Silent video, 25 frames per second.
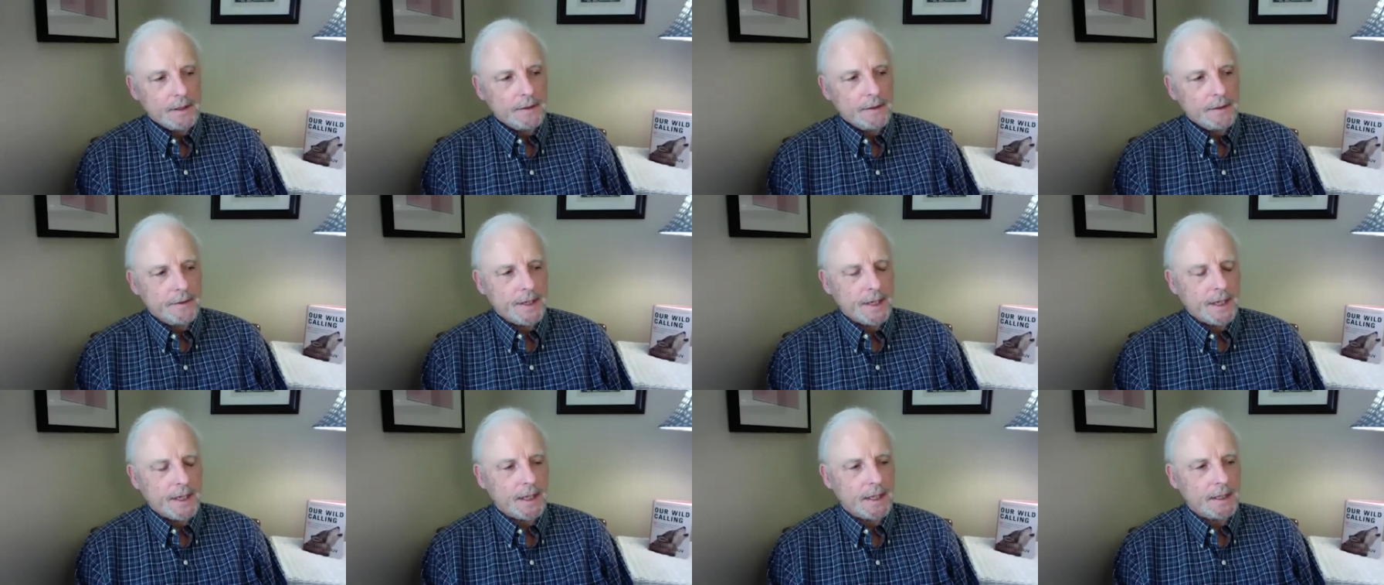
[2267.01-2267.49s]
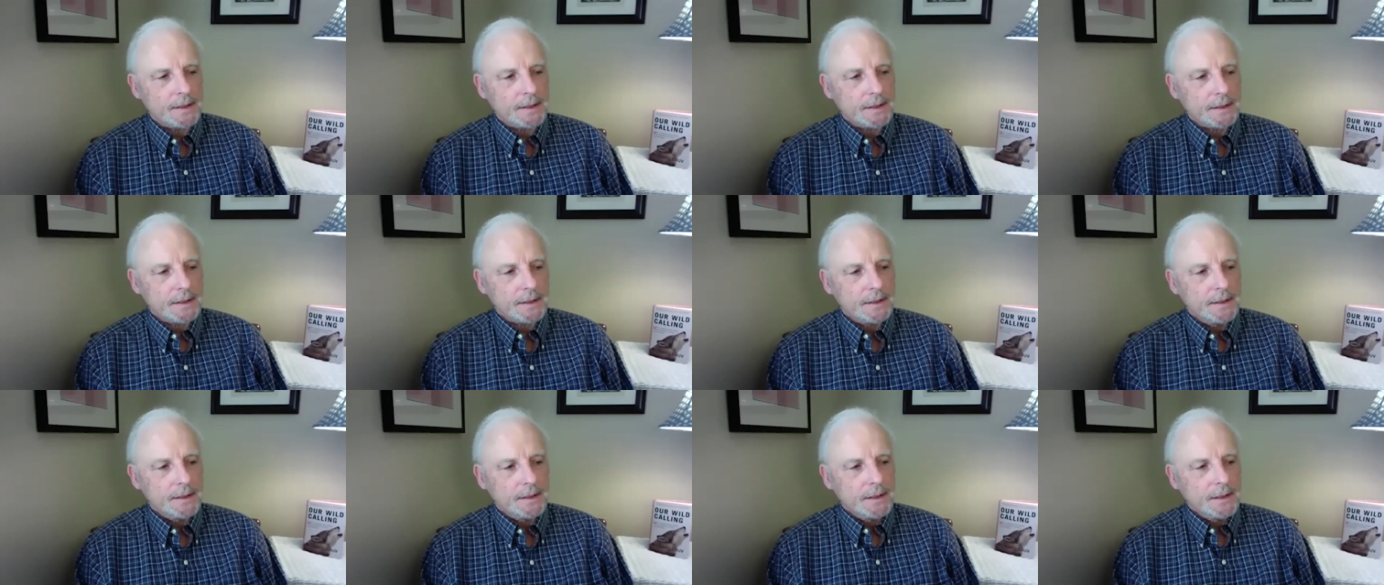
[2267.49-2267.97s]

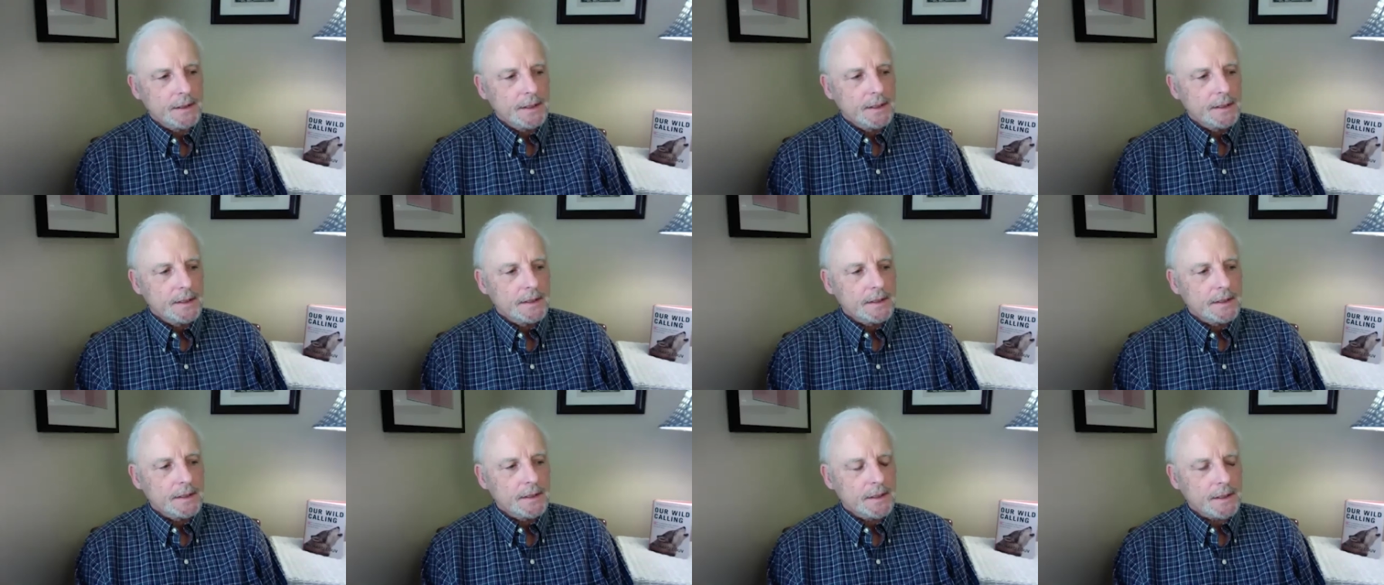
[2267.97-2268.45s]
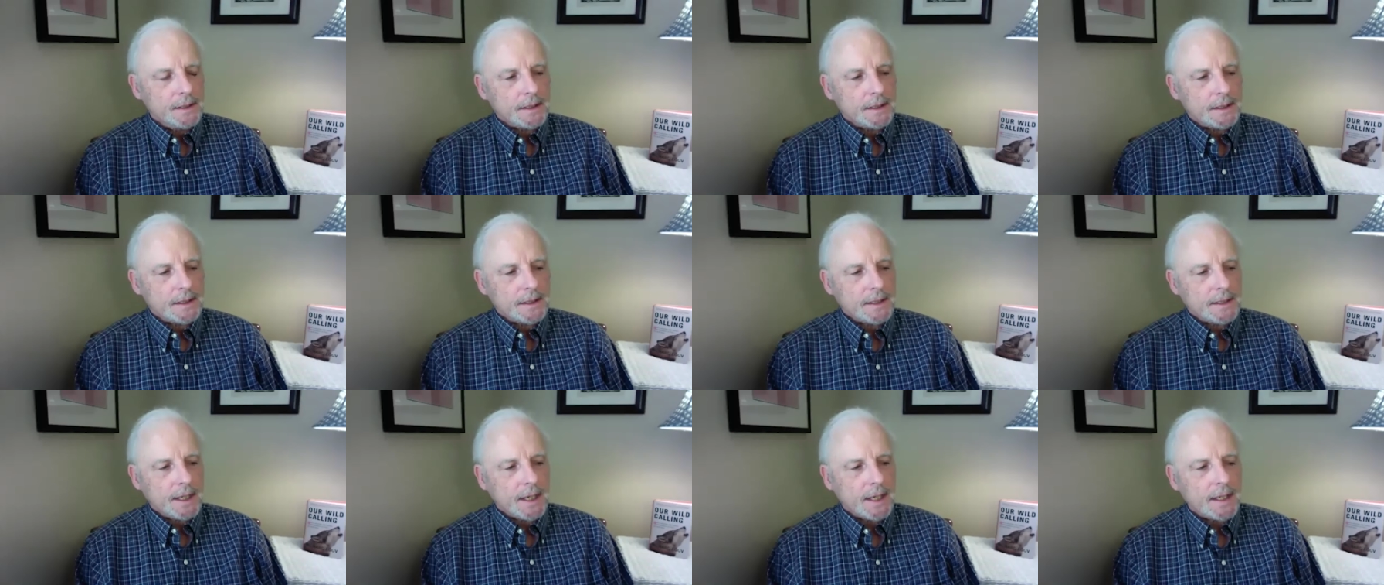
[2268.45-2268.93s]
that
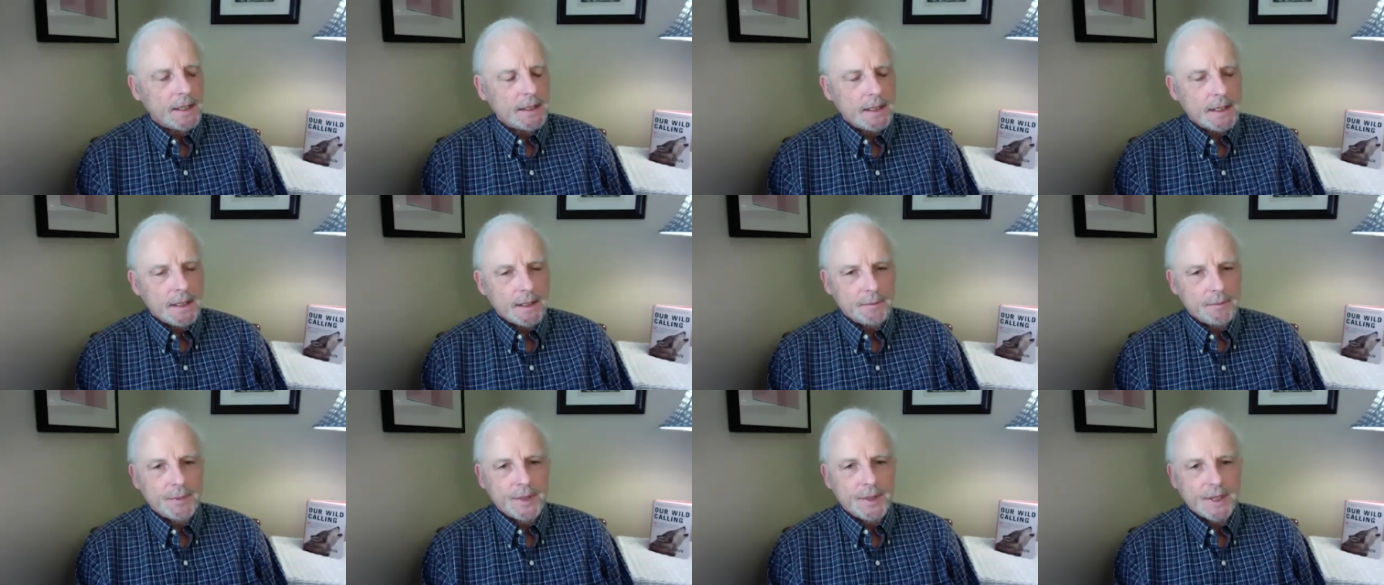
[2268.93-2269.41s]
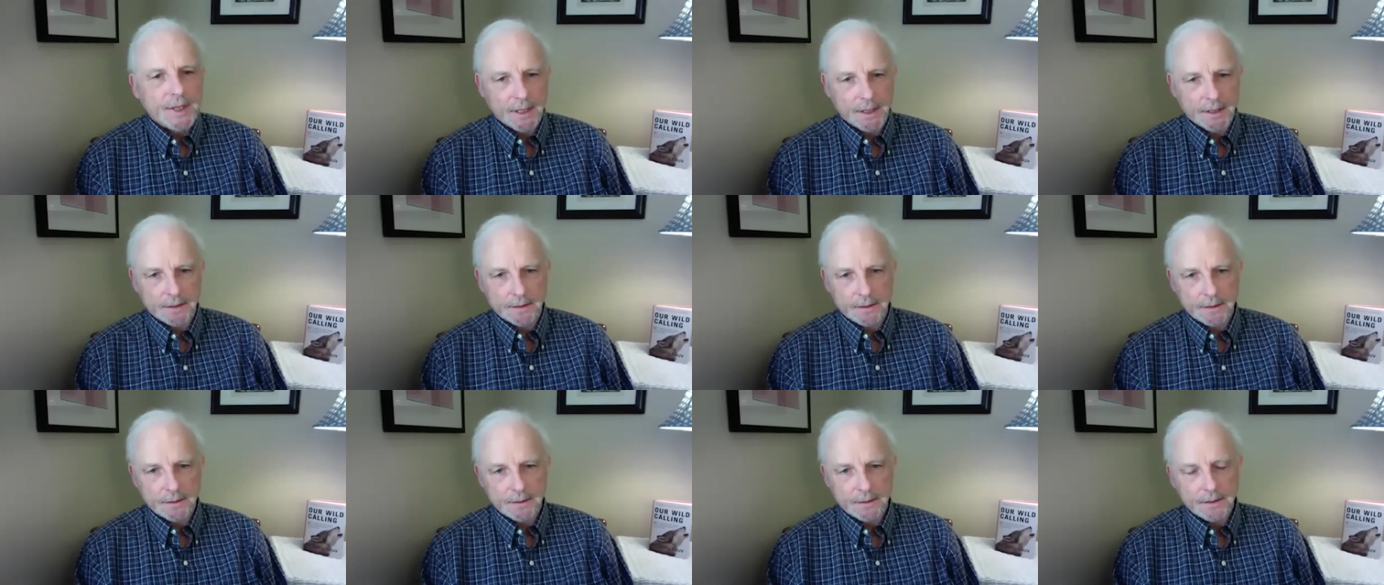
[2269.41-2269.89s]
cannot
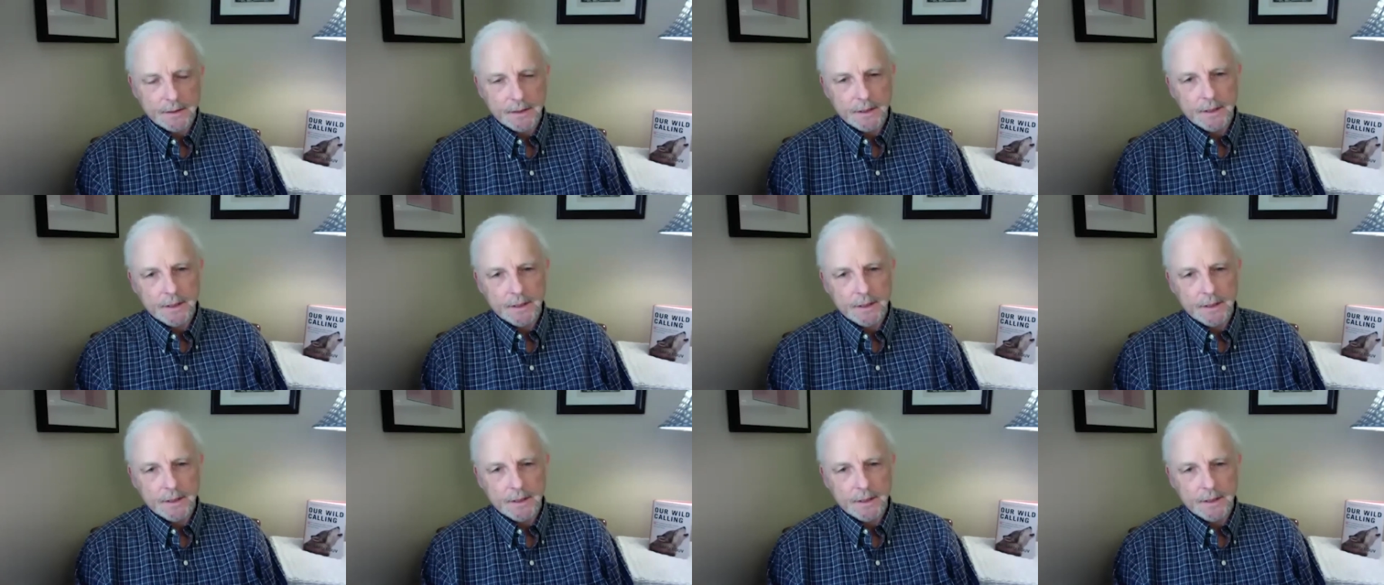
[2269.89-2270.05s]
paint